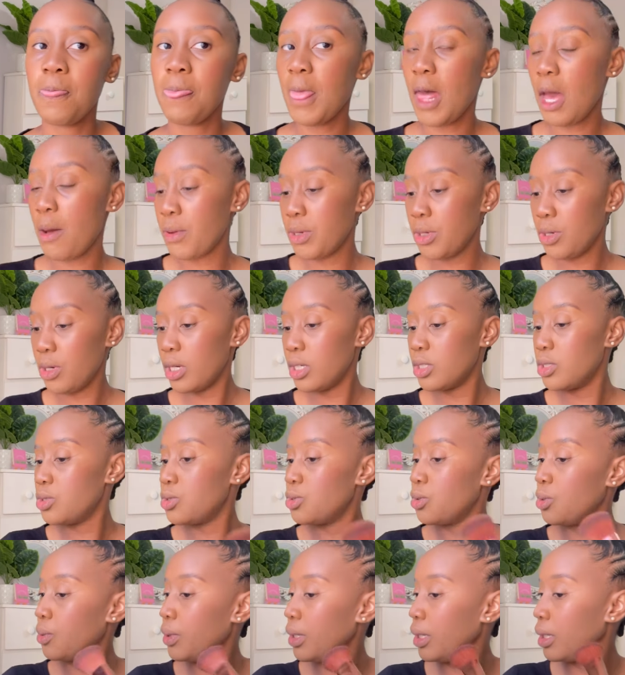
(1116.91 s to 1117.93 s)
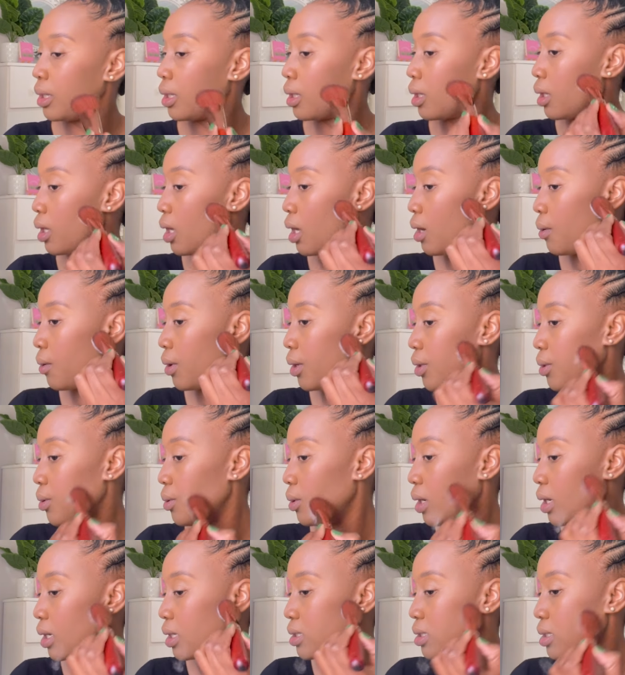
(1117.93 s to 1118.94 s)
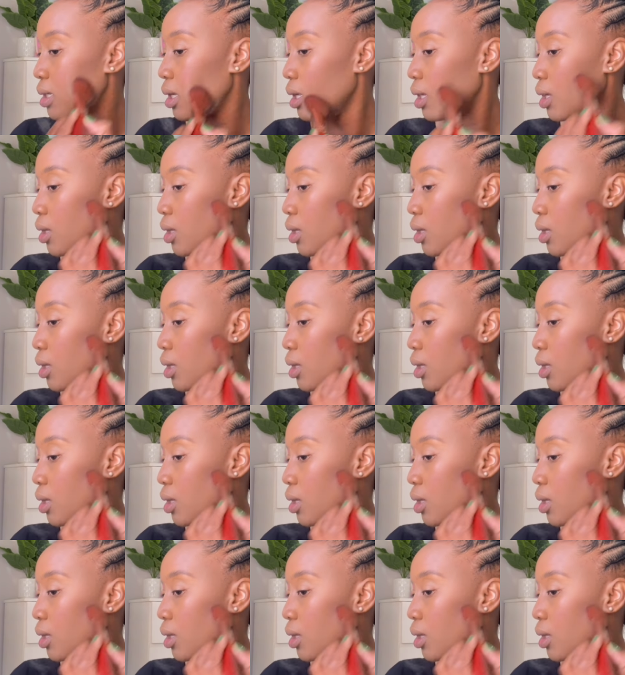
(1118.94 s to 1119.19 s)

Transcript: how are you guys doing how are you guys